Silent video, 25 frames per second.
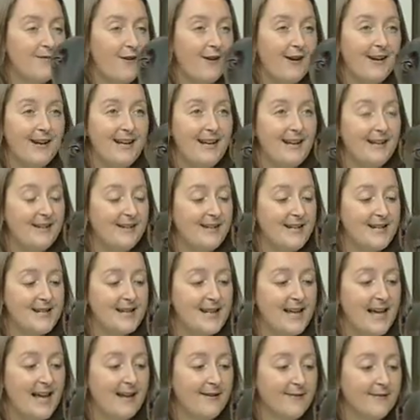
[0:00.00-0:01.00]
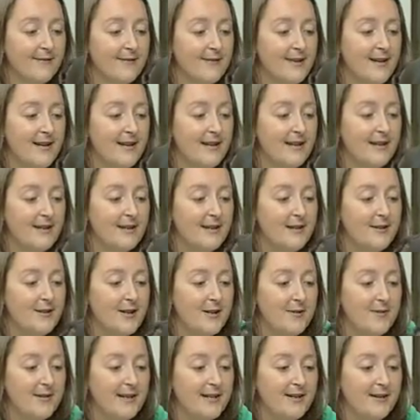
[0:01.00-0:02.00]
very clean in his kennel. You
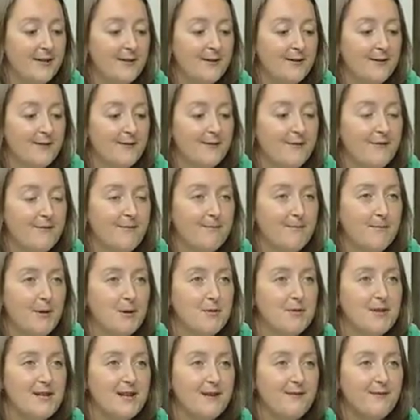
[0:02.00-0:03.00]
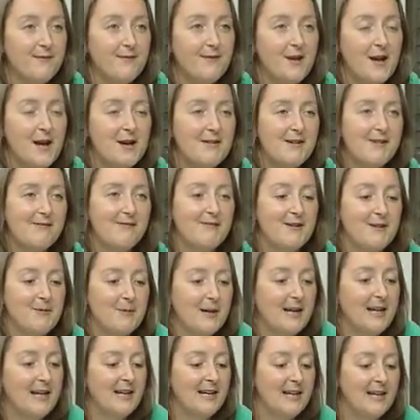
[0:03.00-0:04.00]
don't get a lot of molting fur
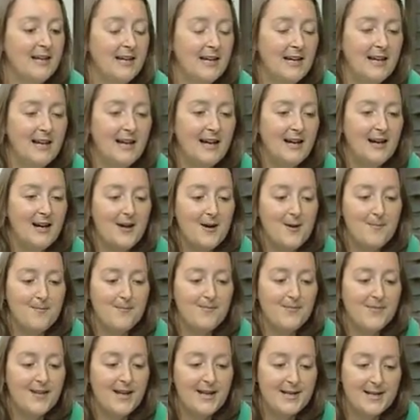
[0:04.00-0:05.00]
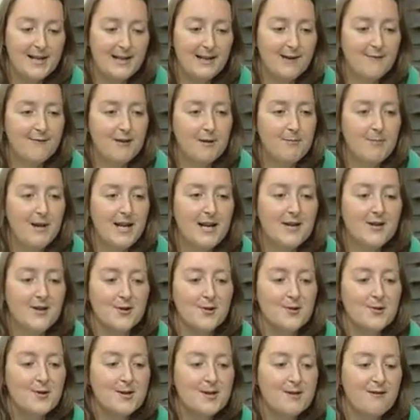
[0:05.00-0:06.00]
everywhere. He's a lovely big
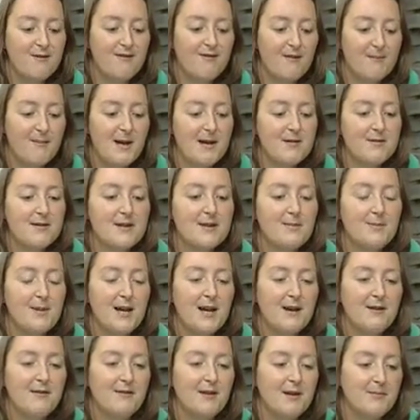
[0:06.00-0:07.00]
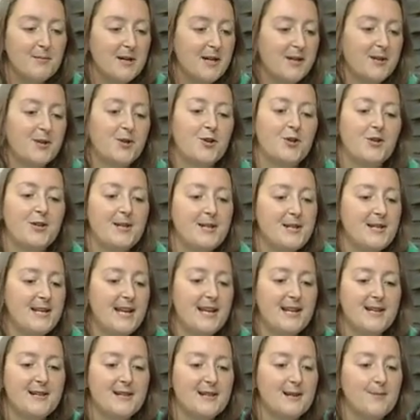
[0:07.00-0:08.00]
dog, so if I'm out and about up country,
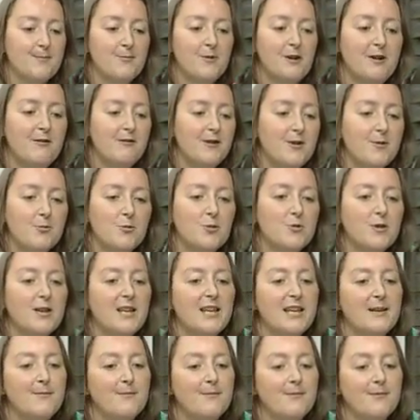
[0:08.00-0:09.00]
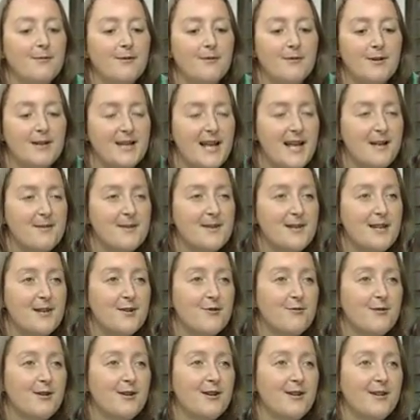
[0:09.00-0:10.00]
staying somewhere, and you're walking him through a town
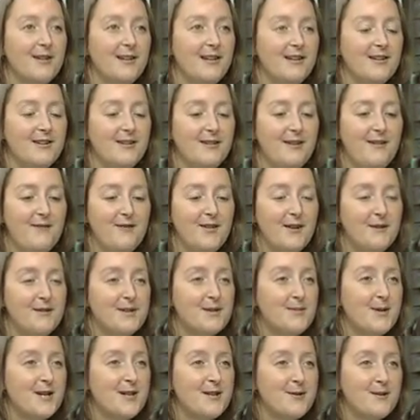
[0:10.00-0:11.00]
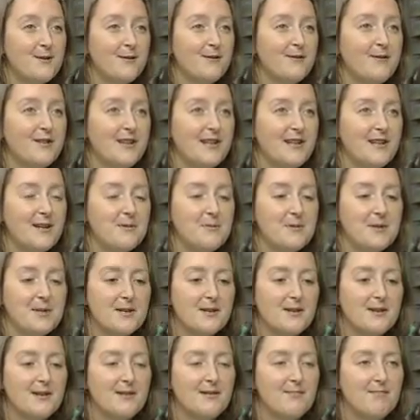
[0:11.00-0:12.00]
centre at night, even though he's a big softie, no one's
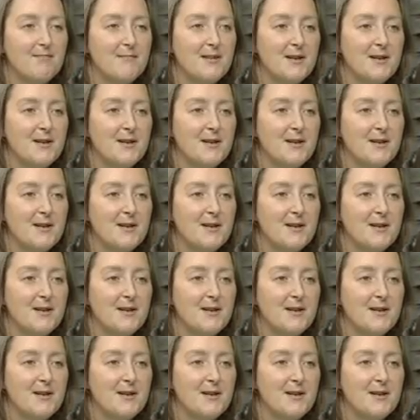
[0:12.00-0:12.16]
gonna